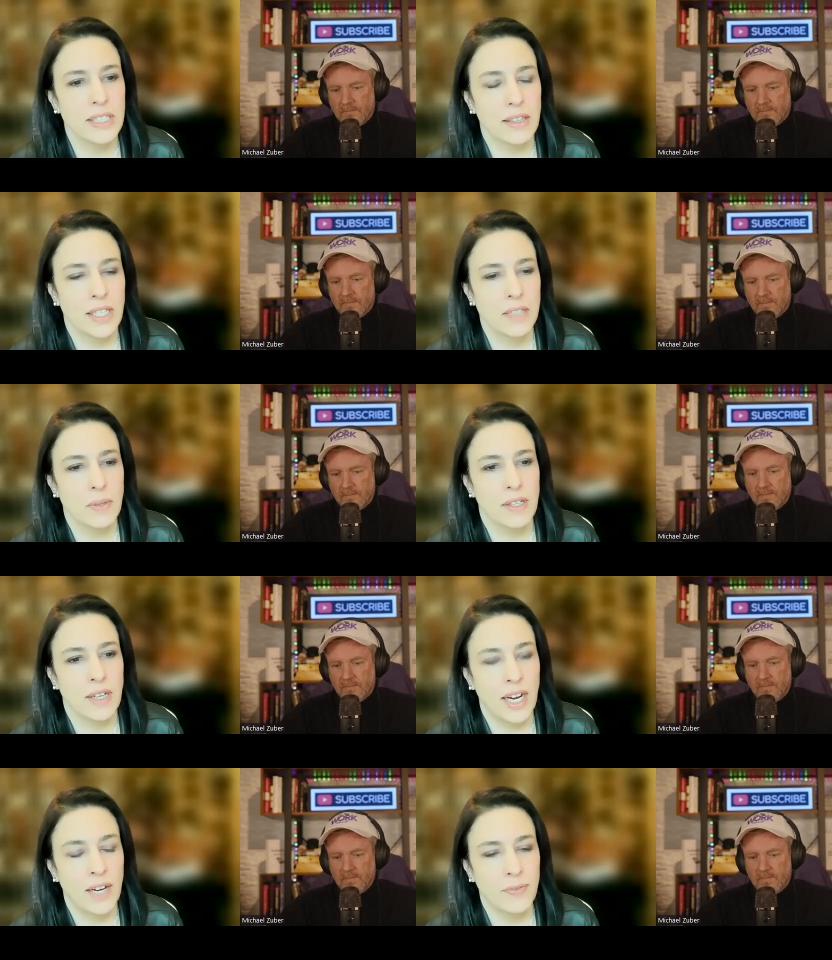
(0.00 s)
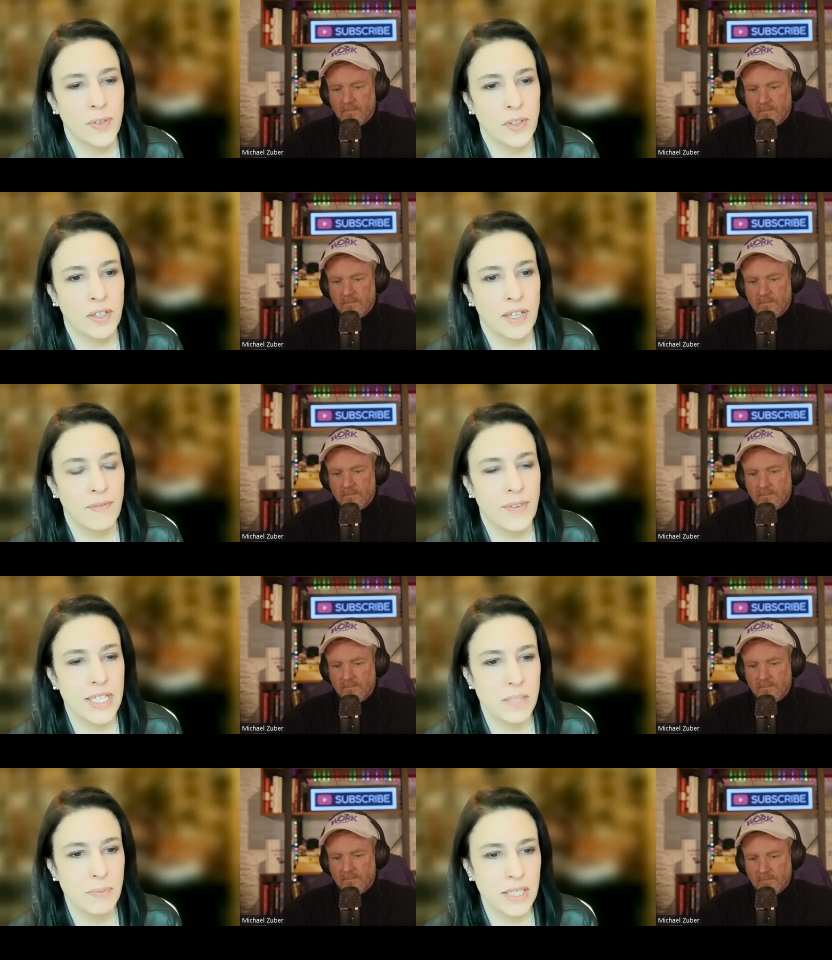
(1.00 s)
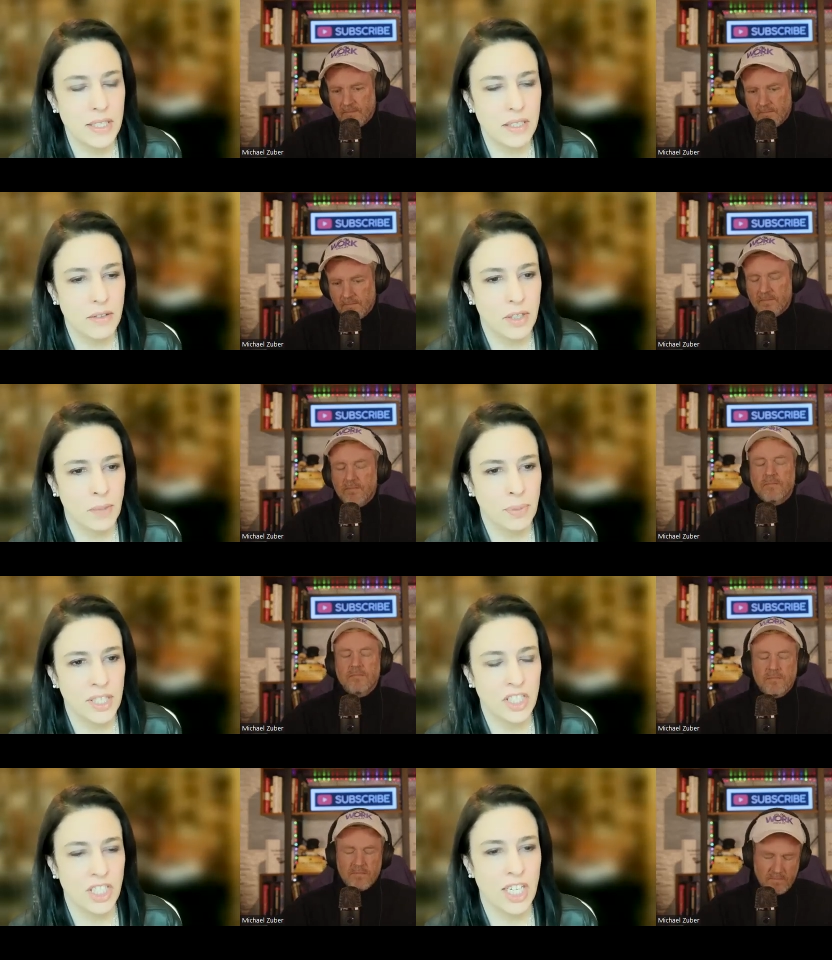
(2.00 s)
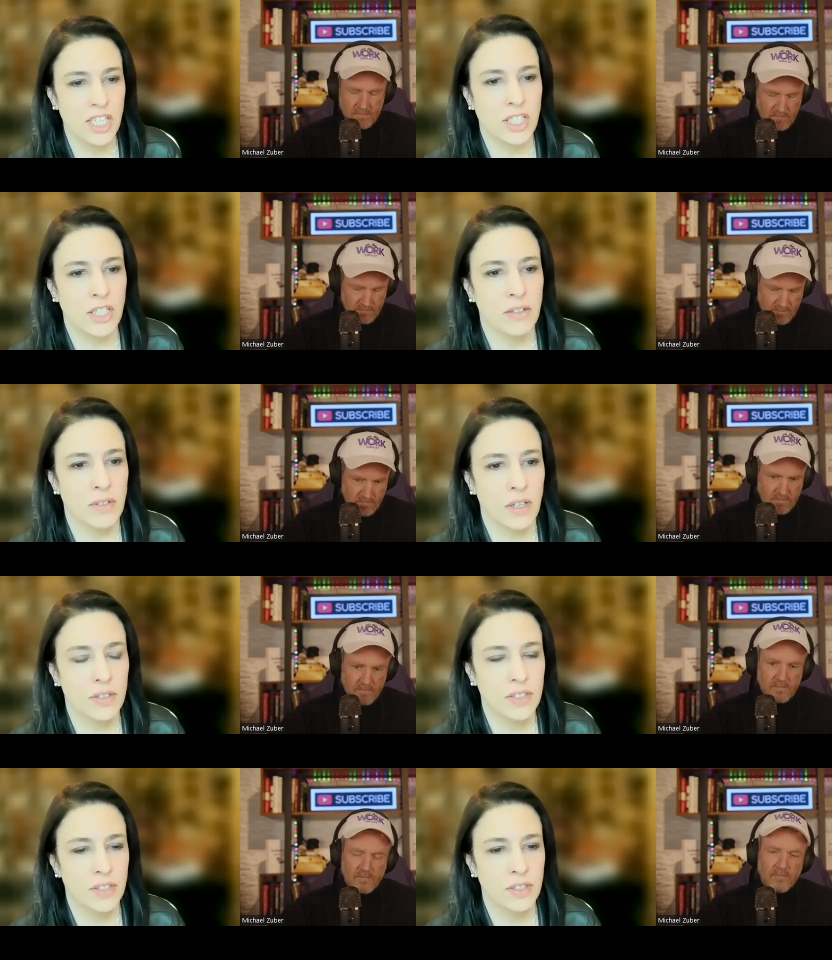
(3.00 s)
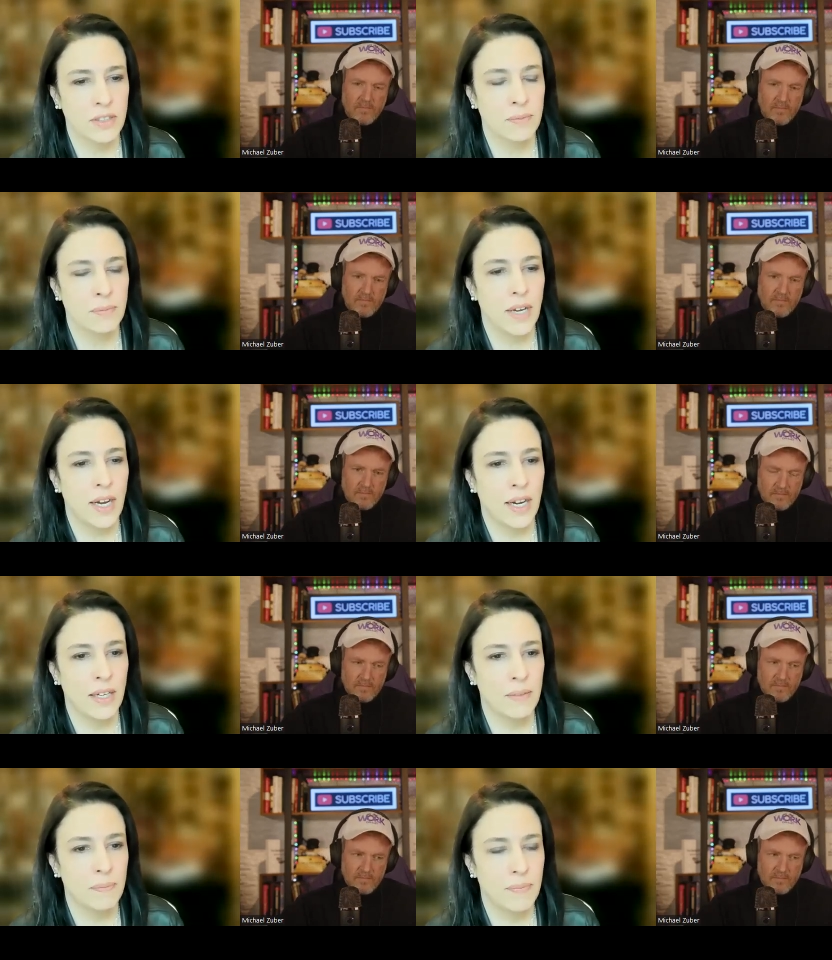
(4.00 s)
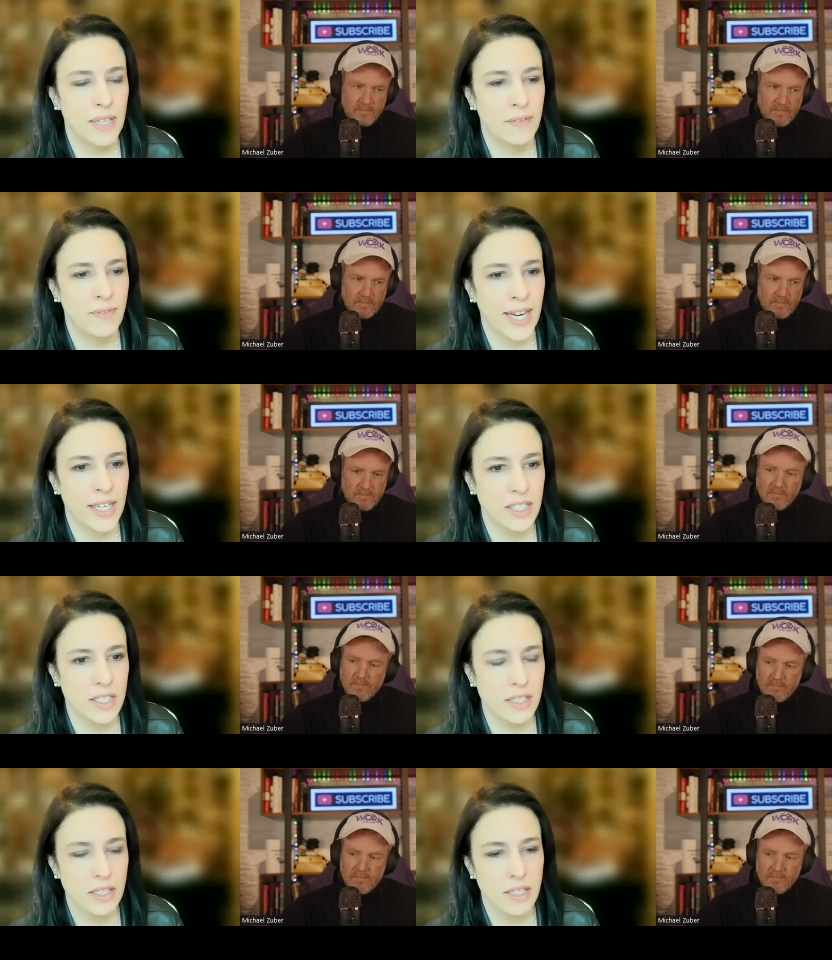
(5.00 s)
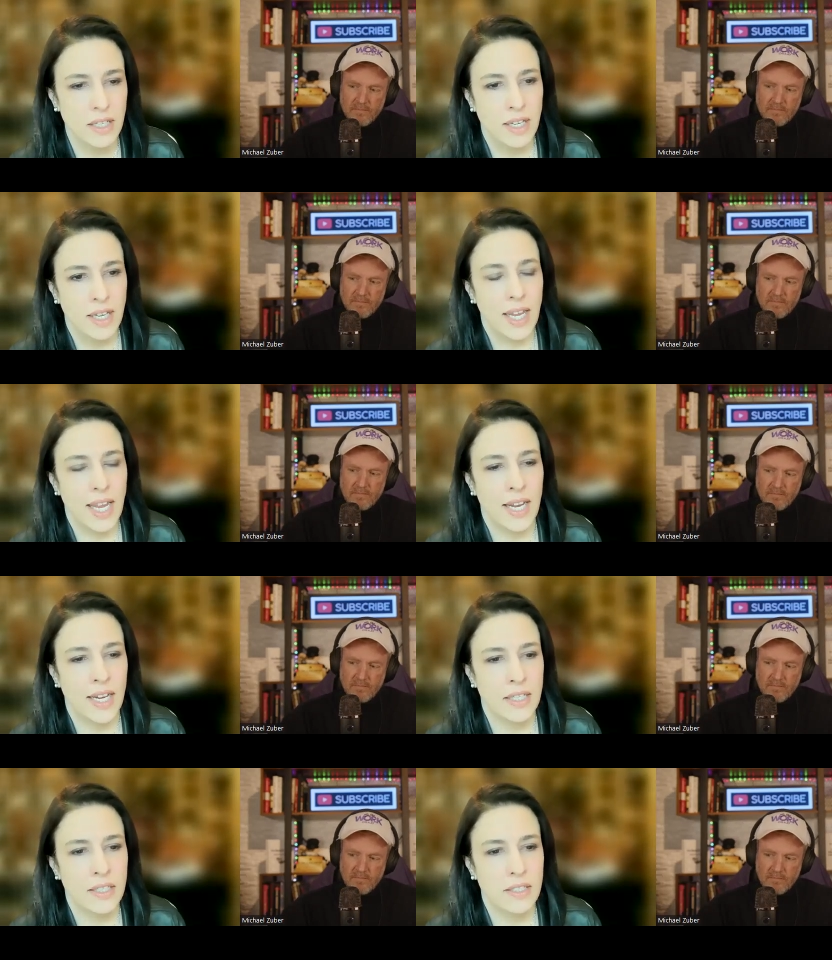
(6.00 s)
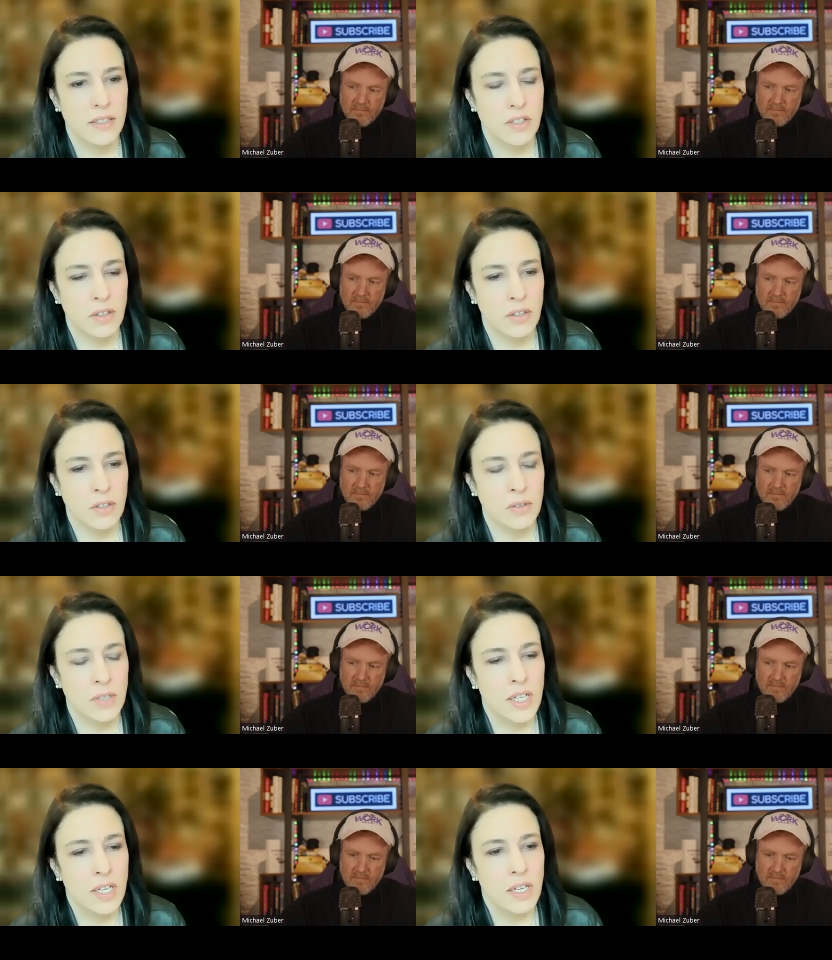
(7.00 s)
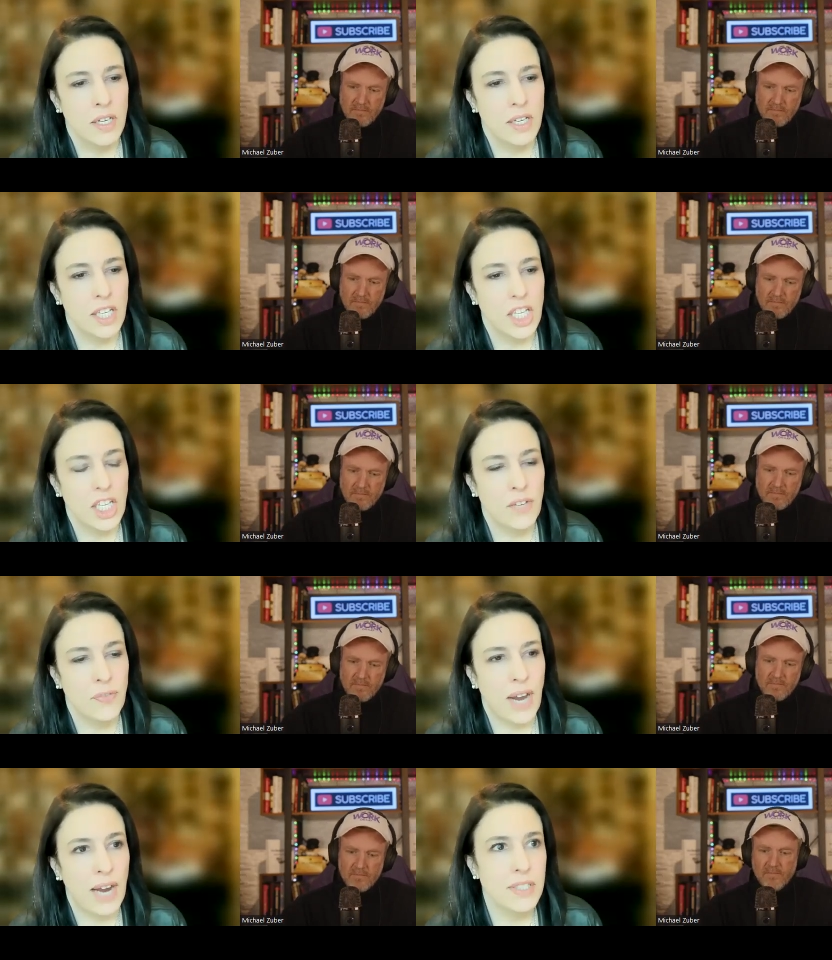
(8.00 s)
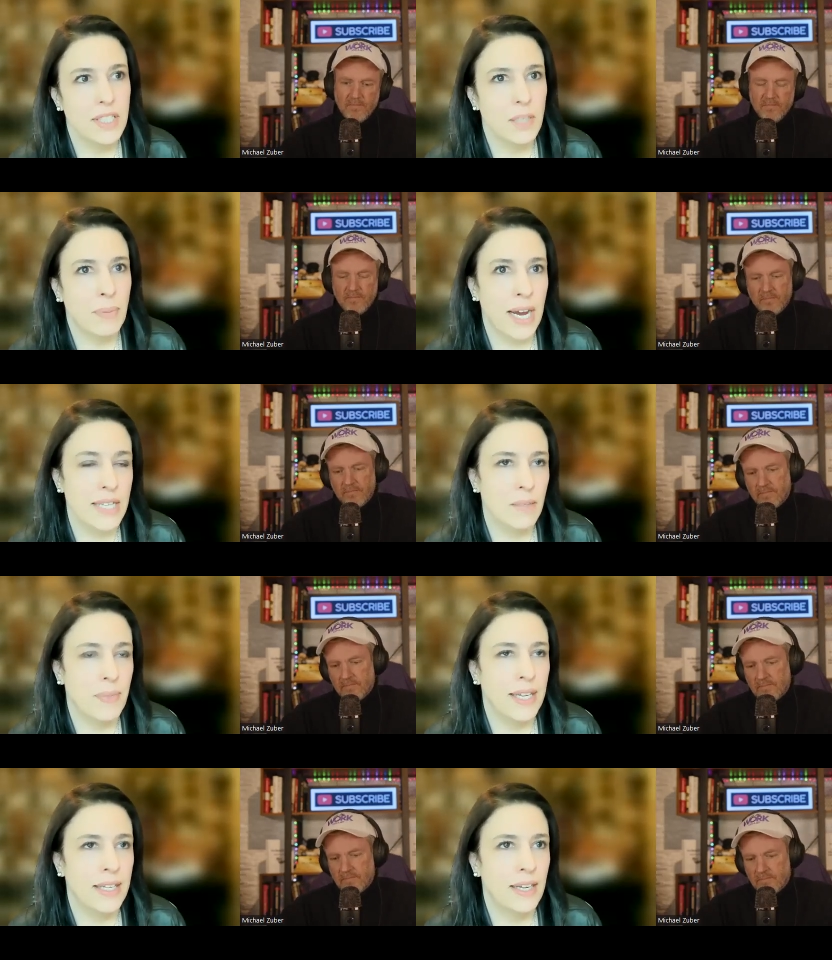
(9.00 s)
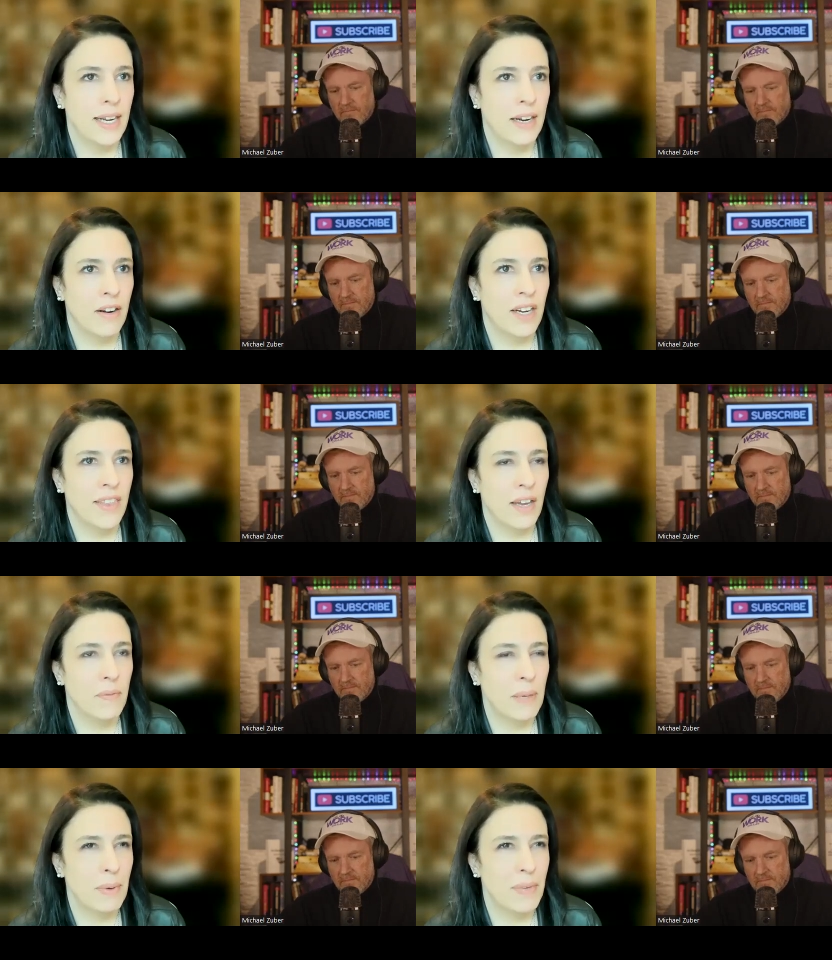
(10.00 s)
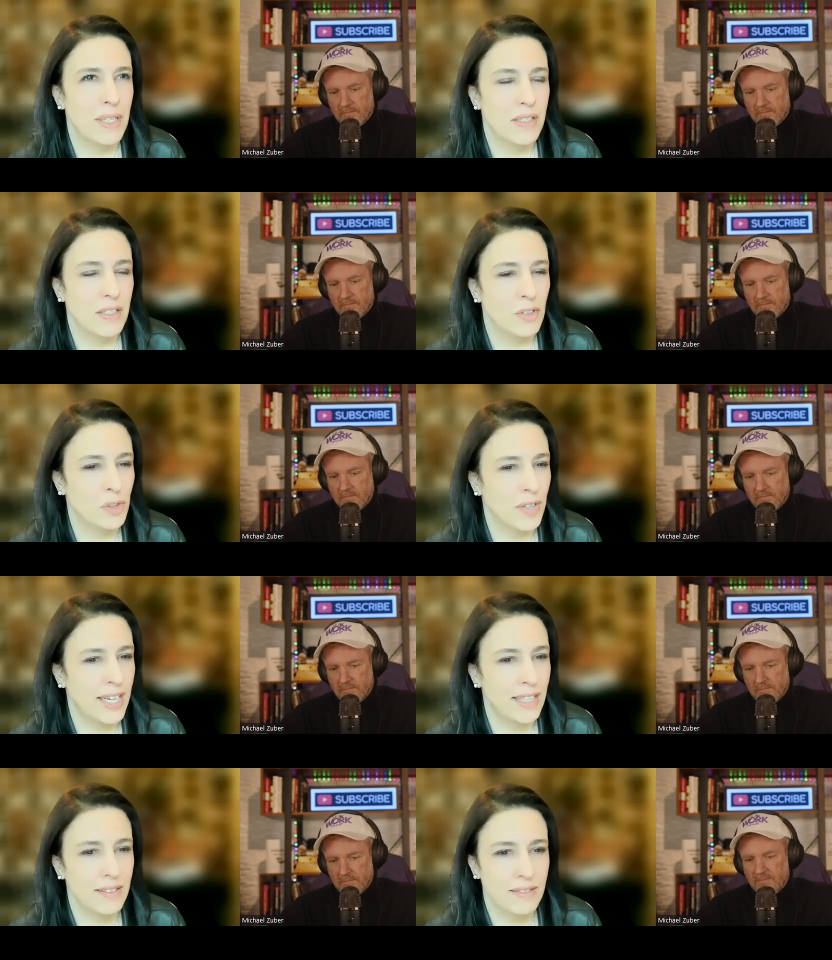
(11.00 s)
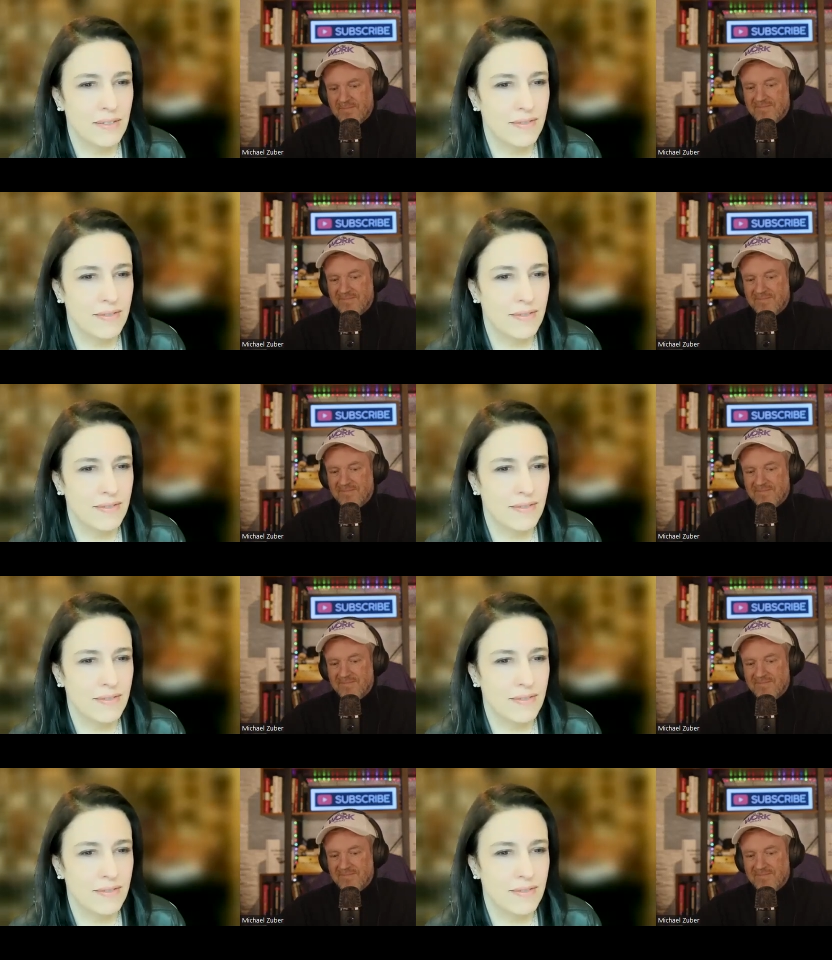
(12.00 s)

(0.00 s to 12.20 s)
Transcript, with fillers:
Speaker 1: at things with an eye for investment or appreciation or long-term um, advantages. And so if I was going to buy something in an area that maybe wasn't so great,